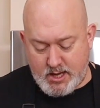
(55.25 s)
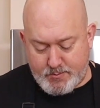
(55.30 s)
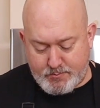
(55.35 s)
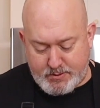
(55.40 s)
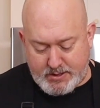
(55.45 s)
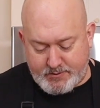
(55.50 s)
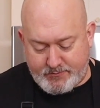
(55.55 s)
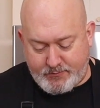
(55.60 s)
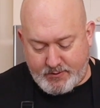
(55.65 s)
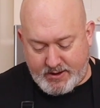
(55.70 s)

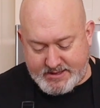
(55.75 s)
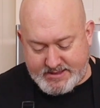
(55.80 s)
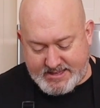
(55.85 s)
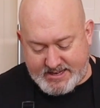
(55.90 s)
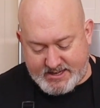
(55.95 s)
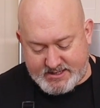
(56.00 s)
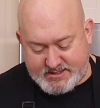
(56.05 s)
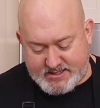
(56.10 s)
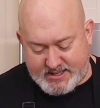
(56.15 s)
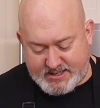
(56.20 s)
but I find
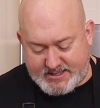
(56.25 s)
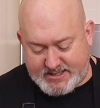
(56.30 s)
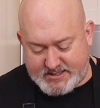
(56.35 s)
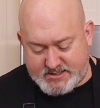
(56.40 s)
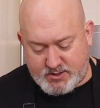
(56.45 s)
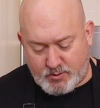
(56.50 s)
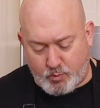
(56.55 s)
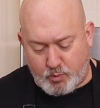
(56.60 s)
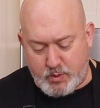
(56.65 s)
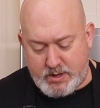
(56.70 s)
that it
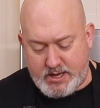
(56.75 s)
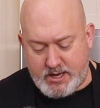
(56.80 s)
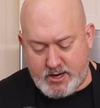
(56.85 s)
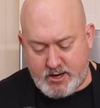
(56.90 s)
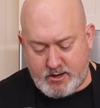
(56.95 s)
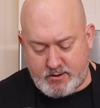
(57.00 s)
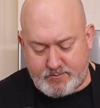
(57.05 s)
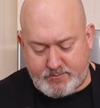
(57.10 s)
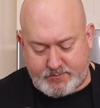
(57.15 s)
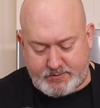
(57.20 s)
gets a
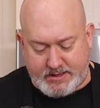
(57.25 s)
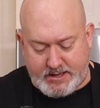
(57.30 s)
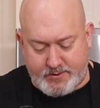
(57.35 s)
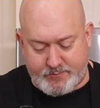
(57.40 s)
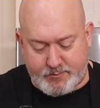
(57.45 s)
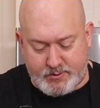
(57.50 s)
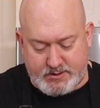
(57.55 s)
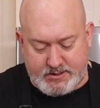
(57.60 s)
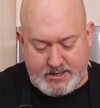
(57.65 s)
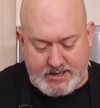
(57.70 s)
weird
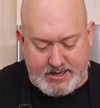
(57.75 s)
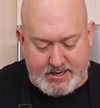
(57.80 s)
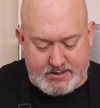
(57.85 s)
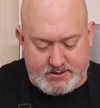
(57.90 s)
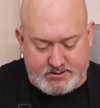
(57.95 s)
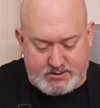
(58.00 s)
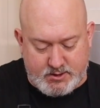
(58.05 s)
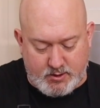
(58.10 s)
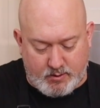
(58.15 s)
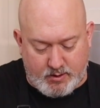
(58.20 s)
flavor at the
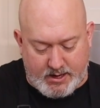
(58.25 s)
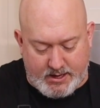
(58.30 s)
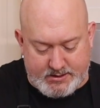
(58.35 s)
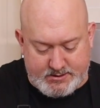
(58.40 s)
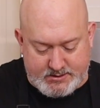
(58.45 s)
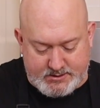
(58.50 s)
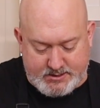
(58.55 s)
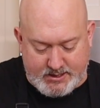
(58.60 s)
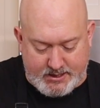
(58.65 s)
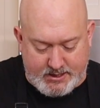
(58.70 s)
end, so I
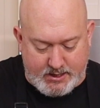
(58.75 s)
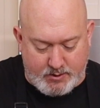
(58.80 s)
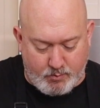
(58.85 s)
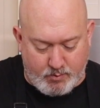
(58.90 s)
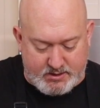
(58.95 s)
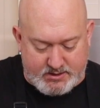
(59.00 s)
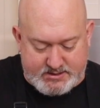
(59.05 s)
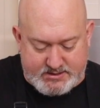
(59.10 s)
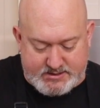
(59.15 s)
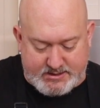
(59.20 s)
decided I
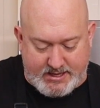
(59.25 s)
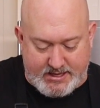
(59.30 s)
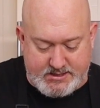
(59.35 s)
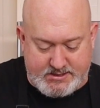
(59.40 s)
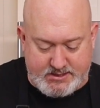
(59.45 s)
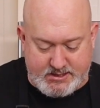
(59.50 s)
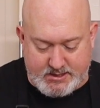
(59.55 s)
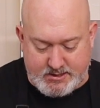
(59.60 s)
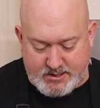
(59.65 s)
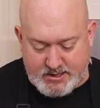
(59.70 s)
want to
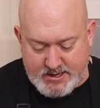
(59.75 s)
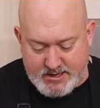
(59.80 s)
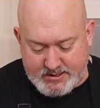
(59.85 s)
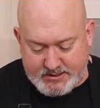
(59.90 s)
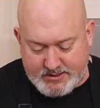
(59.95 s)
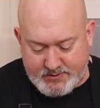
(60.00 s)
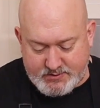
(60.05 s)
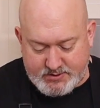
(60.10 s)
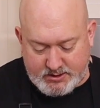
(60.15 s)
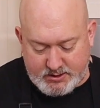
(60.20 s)
slice it.
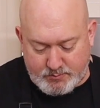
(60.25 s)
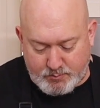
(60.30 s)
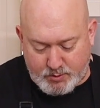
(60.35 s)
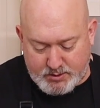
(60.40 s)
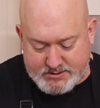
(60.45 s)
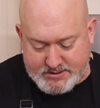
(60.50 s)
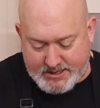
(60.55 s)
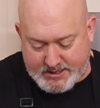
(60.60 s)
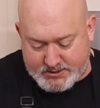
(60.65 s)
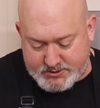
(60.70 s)
Gives a little more
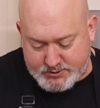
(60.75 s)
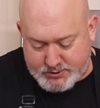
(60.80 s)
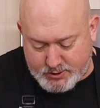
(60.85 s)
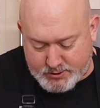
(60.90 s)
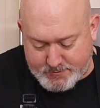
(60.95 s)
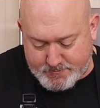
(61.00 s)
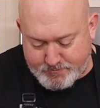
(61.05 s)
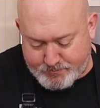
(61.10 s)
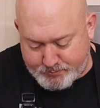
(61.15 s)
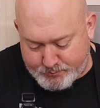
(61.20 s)

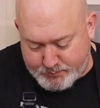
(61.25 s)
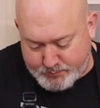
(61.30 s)
texture.